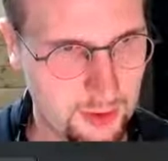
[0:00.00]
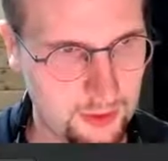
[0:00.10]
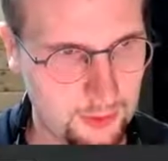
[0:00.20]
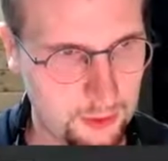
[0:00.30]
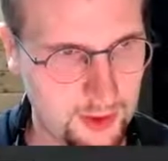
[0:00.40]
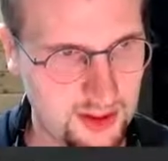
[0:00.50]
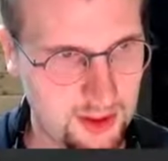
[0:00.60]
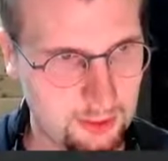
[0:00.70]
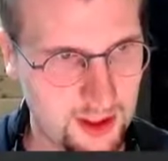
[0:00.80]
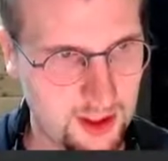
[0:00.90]
request is
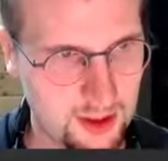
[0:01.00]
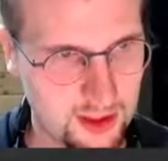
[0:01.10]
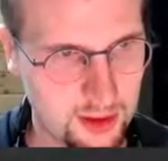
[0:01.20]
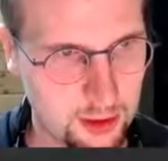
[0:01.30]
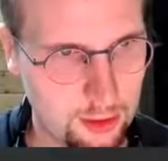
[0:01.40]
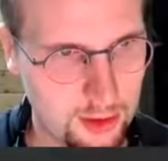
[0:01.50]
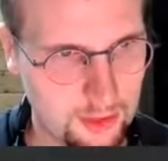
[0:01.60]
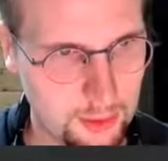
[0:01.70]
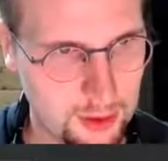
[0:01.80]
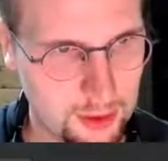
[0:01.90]
being executed,
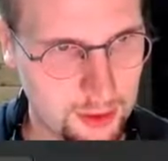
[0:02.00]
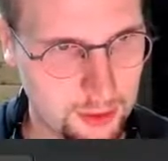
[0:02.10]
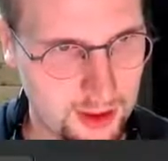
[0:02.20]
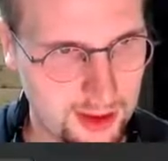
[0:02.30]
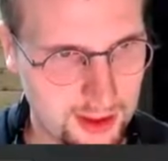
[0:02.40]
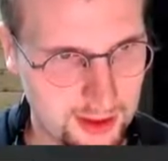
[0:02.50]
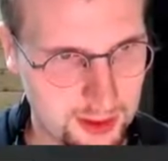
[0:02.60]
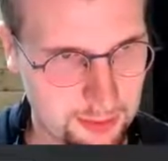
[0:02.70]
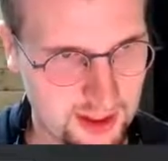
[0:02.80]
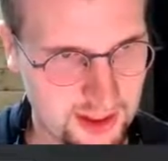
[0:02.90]
we also get like a
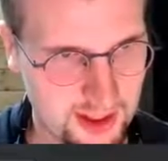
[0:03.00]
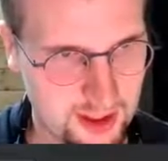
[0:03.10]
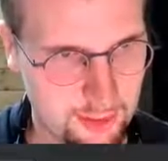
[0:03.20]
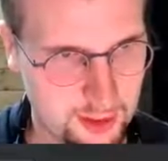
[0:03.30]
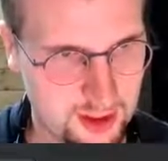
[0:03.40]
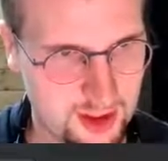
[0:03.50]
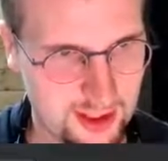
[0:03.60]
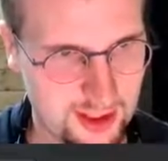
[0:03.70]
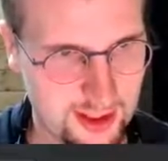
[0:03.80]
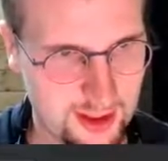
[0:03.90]
spin state, which says
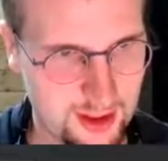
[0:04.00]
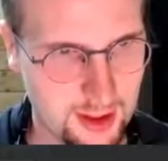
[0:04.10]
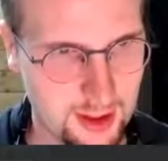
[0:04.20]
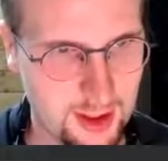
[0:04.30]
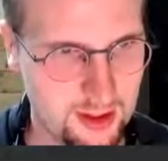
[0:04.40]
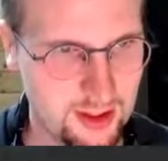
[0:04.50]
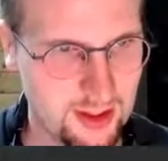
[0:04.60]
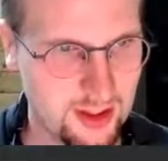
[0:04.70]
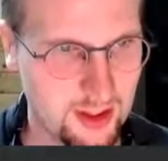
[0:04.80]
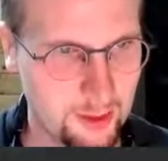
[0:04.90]
like this is
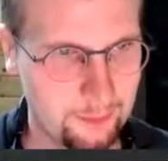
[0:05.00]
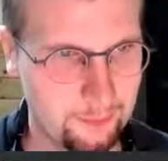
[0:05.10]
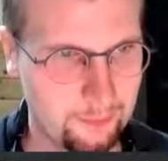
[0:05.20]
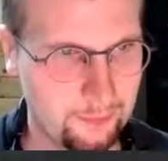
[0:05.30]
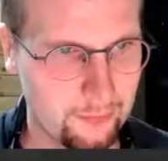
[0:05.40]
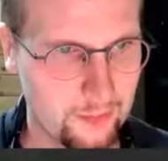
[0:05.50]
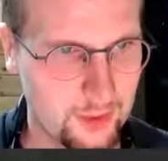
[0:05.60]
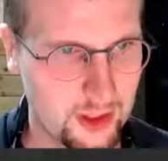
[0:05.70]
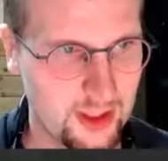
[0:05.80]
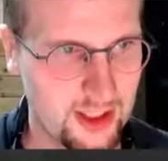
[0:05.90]

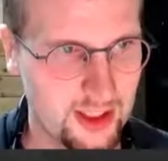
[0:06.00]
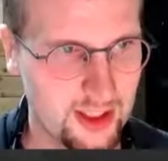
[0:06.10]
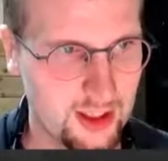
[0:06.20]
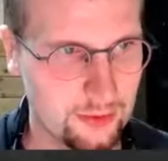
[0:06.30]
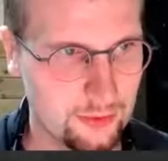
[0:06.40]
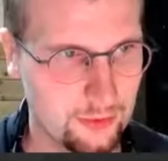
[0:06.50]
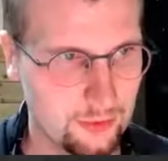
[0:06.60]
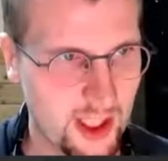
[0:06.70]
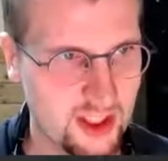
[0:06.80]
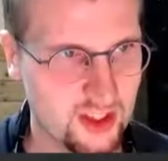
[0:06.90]
indicating if
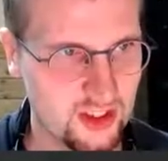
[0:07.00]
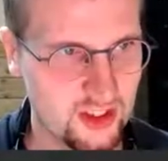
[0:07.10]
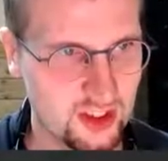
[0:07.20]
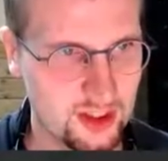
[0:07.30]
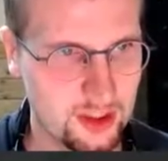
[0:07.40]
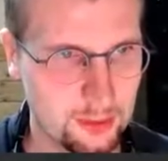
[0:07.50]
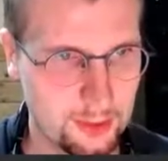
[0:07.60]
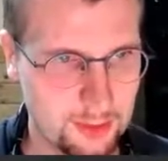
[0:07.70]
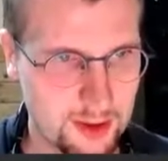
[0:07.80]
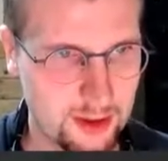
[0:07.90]
actions is. It should
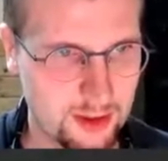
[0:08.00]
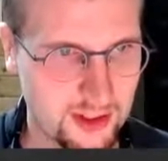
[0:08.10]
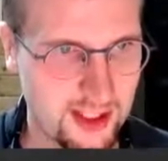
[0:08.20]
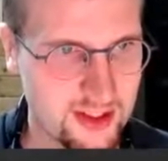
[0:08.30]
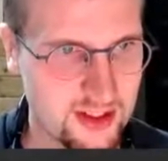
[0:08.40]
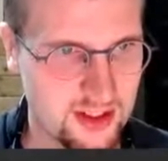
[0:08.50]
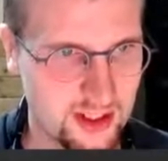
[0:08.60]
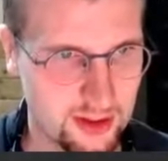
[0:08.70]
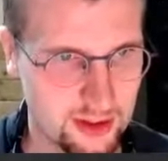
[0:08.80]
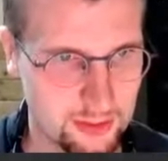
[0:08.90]
probably be called action state or
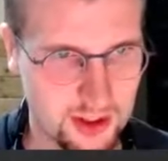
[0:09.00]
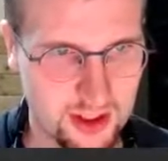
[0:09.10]
something.